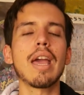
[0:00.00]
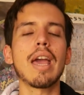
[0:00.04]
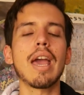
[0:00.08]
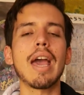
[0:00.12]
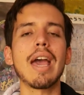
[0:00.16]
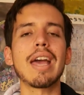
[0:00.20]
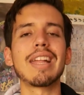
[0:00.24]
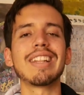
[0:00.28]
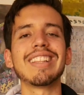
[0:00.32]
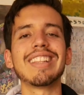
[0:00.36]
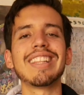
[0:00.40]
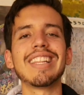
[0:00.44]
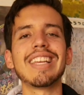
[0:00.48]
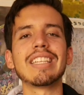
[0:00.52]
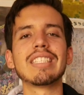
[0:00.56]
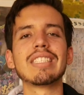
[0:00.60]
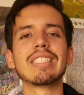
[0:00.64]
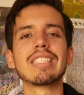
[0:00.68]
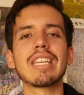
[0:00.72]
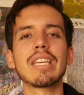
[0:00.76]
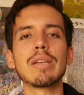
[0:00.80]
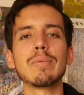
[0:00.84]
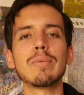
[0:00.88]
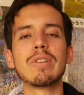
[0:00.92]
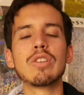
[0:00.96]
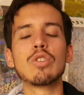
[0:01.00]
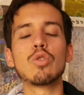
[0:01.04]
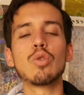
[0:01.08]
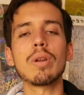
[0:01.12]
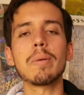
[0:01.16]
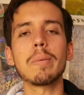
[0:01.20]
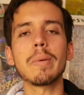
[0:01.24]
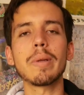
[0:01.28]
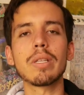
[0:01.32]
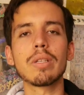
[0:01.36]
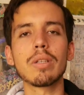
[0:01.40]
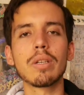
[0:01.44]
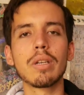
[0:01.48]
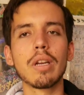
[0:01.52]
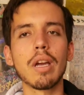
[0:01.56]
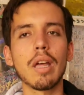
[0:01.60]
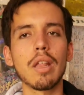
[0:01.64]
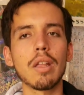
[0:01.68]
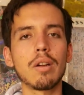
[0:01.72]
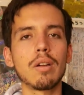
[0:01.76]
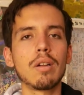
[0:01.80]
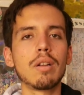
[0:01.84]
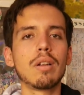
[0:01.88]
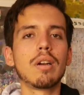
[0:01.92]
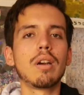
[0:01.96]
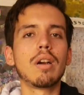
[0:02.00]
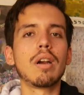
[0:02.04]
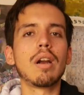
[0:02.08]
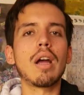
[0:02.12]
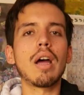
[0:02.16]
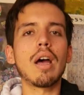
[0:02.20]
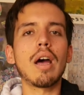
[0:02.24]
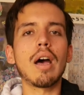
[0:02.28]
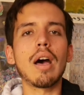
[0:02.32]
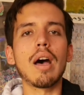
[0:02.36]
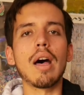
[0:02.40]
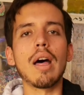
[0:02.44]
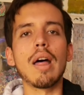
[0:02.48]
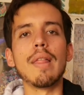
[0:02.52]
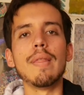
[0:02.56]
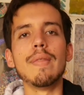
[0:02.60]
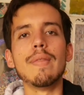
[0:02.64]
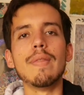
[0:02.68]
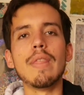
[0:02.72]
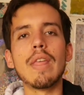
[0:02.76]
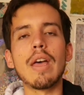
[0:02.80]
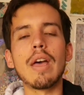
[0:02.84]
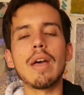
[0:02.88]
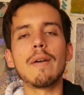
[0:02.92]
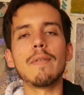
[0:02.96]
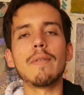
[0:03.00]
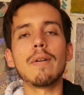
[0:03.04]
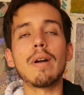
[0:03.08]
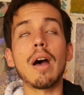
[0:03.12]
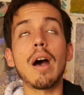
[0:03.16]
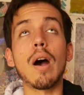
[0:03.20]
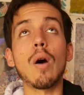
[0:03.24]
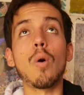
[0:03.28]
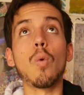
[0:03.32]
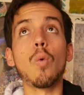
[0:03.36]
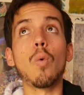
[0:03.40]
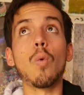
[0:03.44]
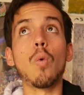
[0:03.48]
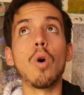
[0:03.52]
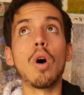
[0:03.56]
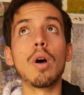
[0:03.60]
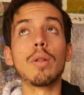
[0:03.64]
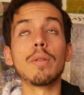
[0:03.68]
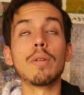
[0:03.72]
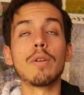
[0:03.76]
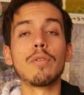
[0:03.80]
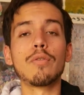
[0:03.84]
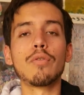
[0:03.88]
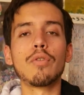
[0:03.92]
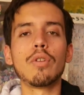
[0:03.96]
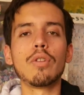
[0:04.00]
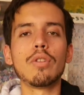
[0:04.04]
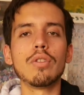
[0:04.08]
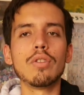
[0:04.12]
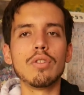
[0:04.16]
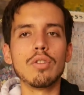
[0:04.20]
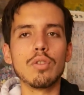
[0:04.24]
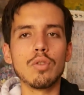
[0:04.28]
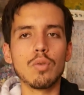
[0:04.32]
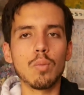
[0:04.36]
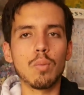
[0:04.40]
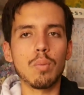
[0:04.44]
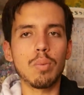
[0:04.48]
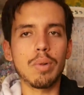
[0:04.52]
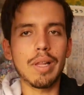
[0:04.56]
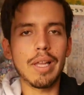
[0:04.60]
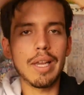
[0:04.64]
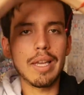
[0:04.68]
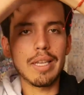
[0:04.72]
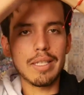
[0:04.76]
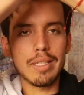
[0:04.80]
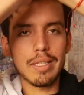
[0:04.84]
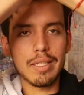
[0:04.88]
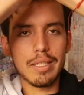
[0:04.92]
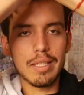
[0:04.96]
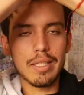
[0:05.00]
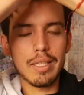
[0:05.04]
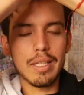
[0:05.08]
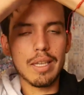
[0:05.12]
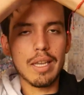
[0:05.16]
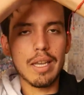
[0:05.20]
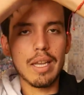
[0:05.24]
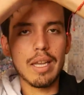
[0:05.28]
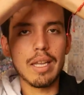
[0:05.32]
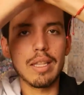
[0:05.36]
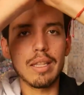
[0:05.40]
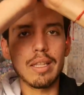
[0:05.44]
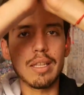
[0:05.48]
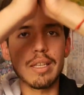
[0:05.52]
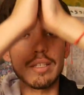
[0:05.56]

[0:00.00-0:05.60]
And let's keep dreaming together a, a wonderful new place in